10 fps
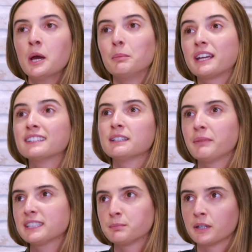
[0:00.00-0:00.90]
because it
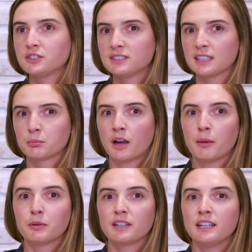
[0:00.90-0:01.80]
makes purchasing
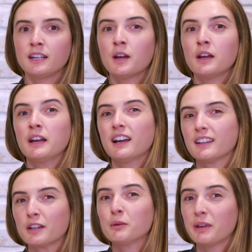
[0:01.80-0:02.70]
property a
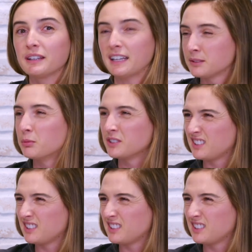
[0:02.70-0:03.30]
little bit more